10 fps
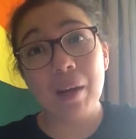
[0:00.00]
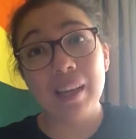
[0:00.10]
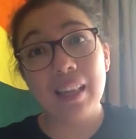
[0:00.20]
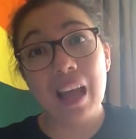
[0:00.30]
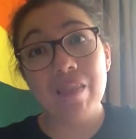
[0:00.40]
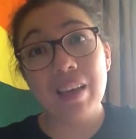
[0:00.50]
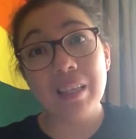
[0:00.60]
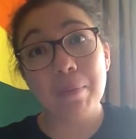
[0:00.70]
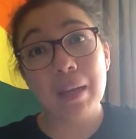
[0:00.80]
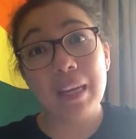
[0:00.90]
but life
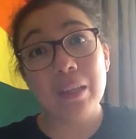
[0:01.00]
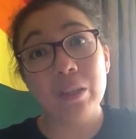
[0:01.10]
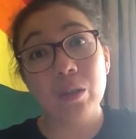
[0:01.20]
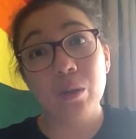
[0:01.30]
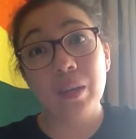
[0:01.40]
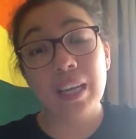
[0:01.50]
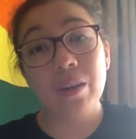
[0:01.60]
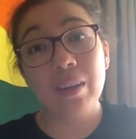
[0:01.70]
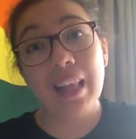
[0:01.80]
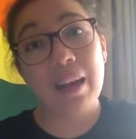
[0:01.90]
hasn't been too keen
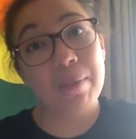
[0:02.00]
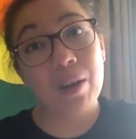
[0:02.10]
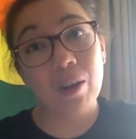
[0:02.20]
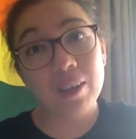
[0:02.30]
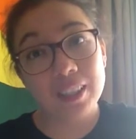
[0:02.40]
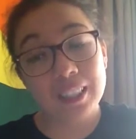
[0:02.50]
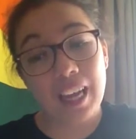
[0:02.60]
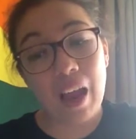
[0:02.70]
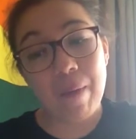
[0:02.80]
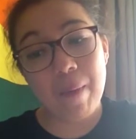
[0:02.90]
on letting me go just
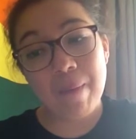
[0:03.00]
yet.